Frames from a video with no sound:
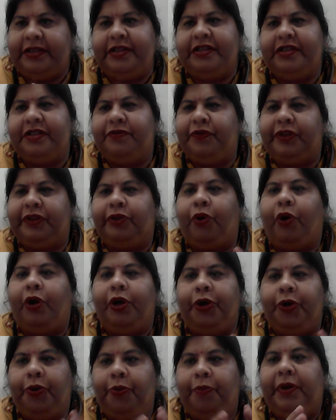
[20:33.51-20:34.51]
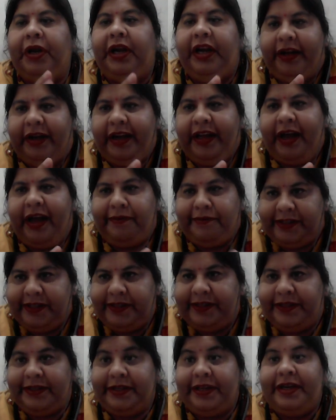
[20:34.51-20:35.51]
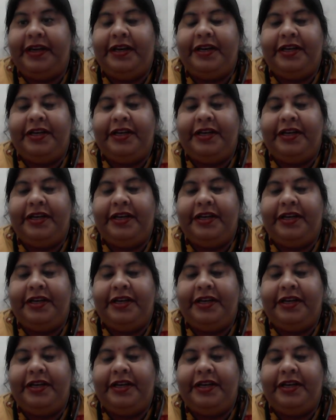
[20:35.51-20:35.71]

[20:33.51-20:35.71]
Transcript: This is with all humility, I'm just